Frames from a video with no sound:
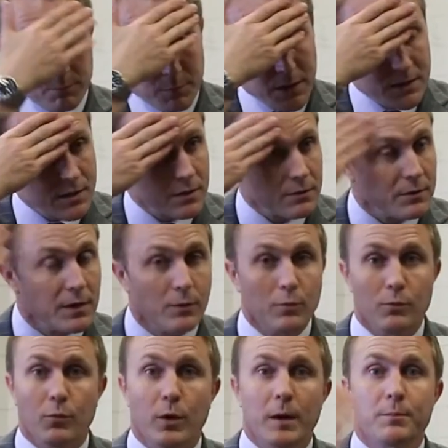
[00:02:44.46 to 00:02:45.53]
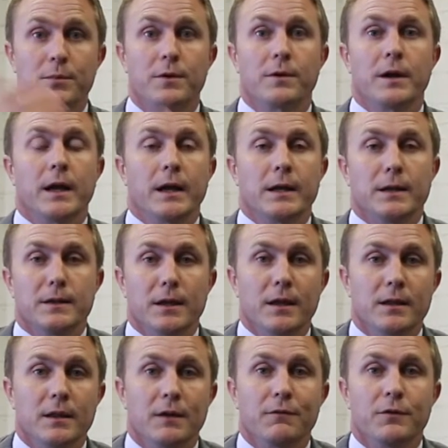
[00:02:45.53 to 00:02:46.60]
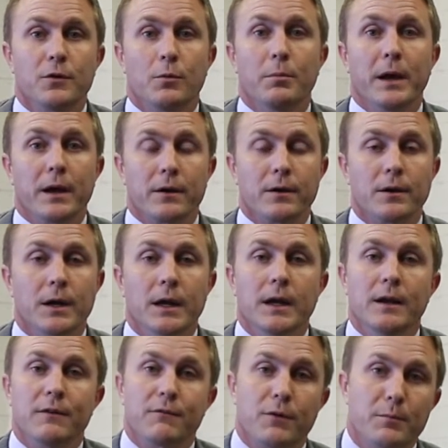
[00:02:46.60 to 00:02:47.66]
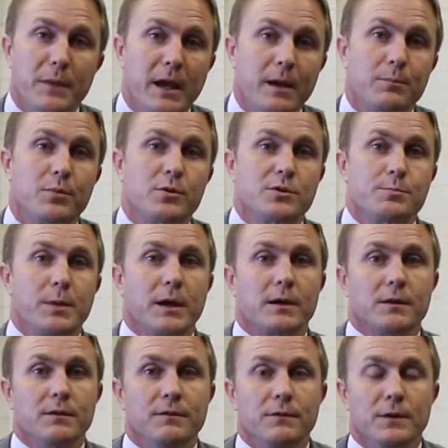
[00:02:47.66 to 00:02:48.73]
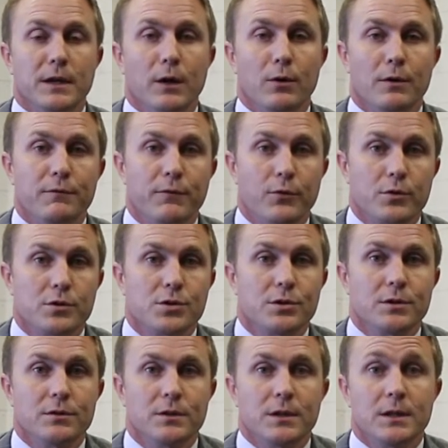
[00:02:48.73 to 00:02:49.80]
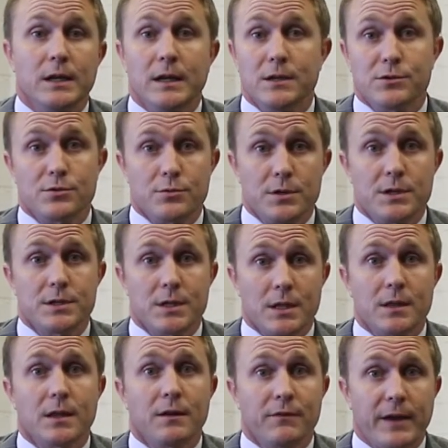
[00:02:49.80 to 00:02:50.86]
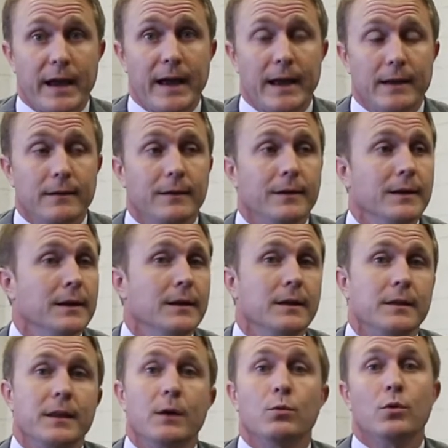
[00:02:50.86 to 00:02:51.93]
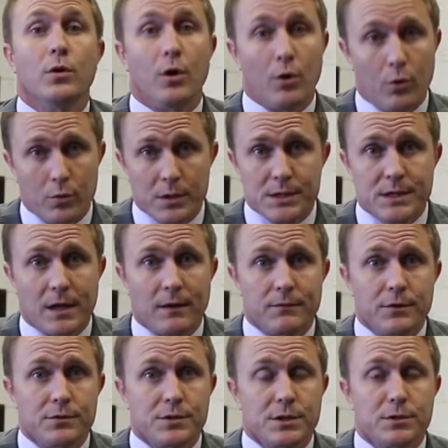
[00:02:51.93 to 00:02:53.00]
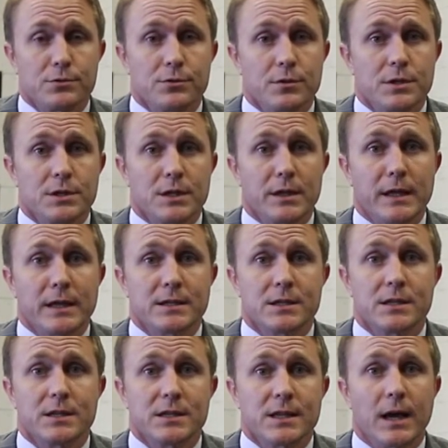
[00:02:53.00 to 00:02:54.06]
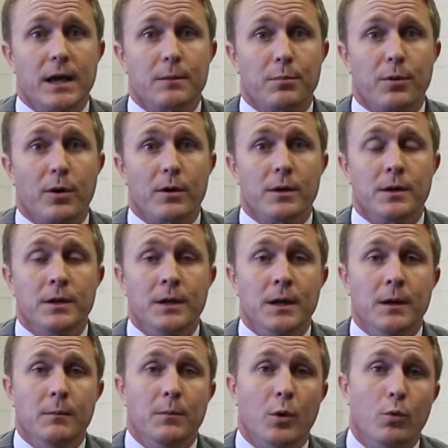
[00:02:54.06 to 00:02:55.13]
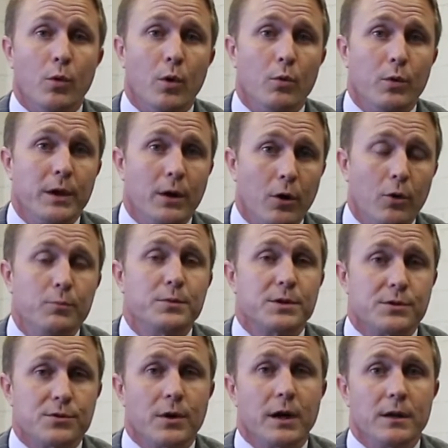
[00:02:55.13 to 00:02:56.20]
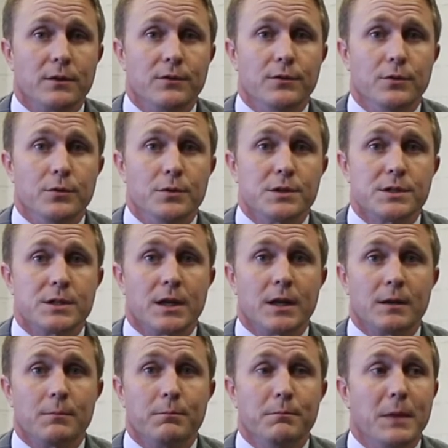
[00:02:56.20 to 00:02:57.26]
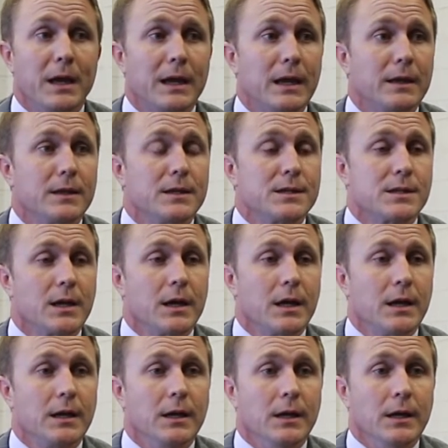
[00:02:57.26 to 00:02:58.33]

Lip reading: basically wipe their head and they feel better from that perspective. Now, unfortunately, the injuries that they've had, they will always have those injuries, and that's the sad part. But what we hope to try to do is that making this a